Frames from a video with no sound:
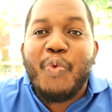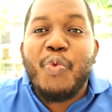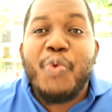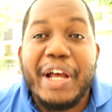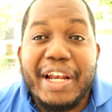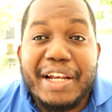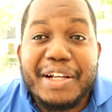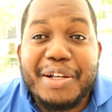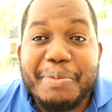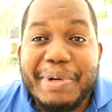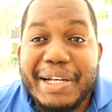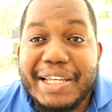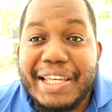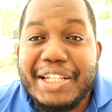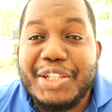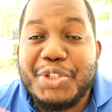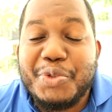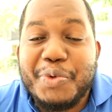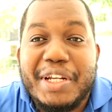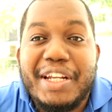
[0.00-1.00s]
Welcome
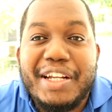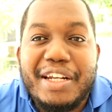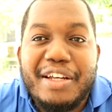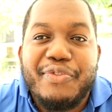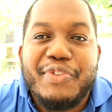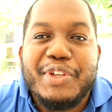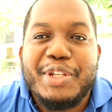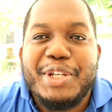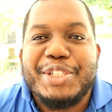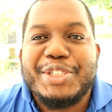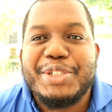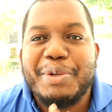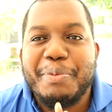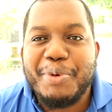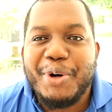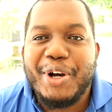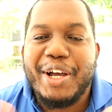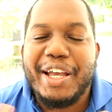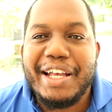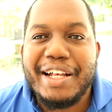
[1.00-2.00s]
again to another video. It's a
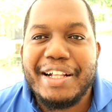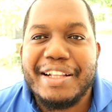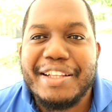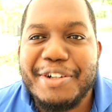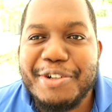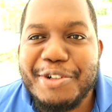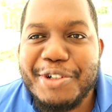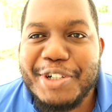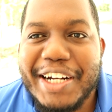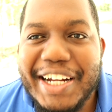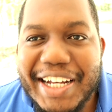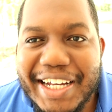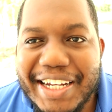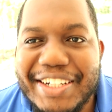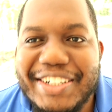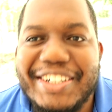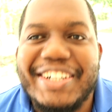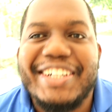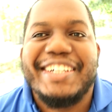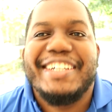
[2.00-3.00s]
boy
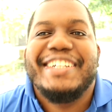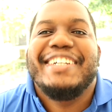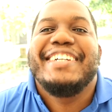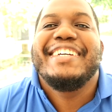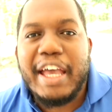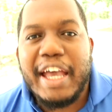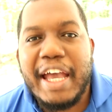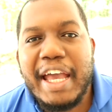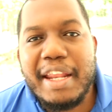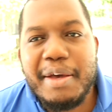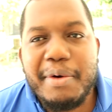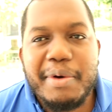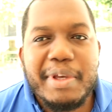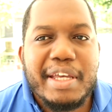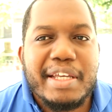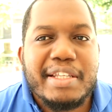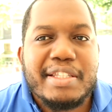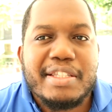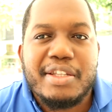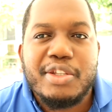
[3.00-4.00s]
Eldorado.
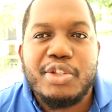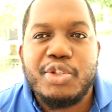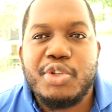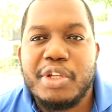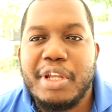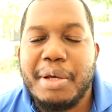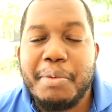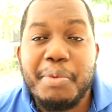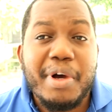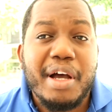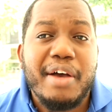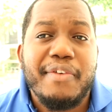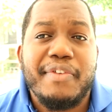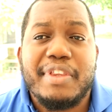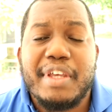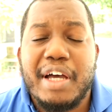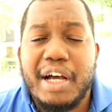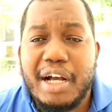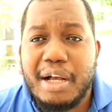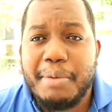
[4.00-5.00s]
Anyways, today I want
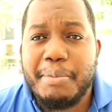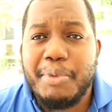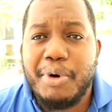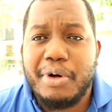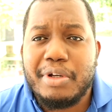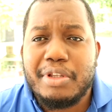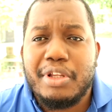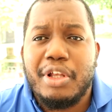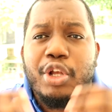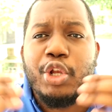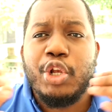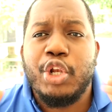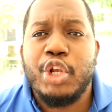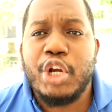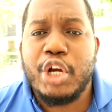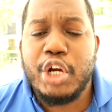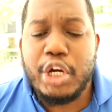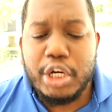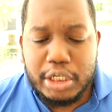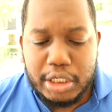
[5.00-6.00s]
to talk about
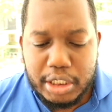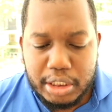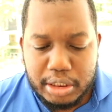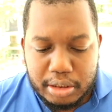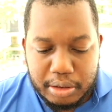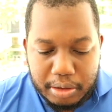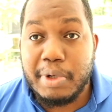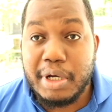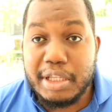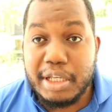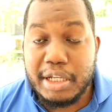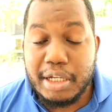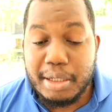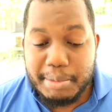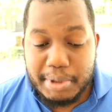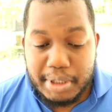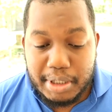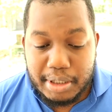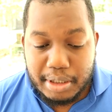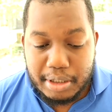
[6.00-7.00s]
learning
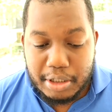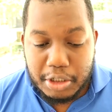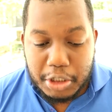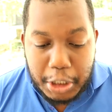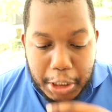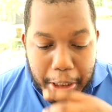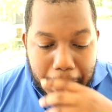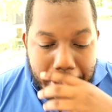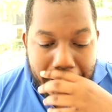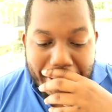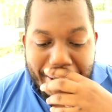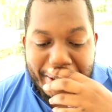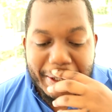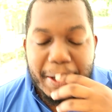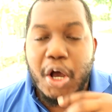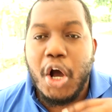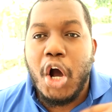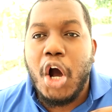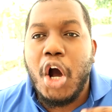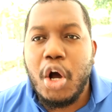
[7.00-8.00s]
learning
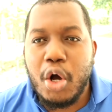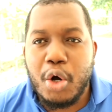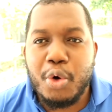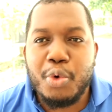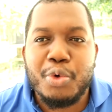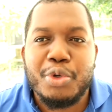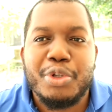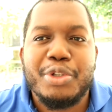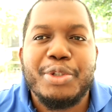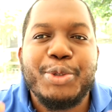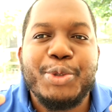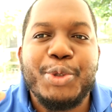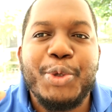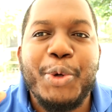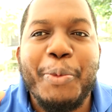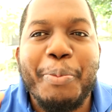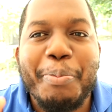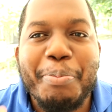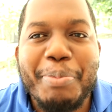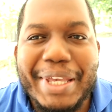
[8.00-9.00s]
how
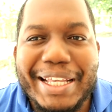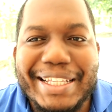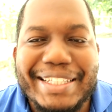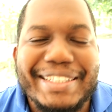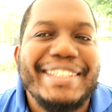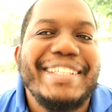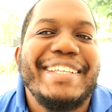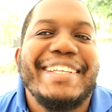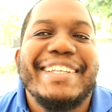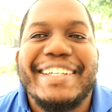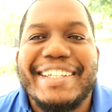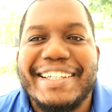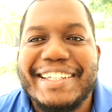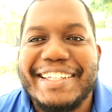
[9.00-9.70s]
to mix.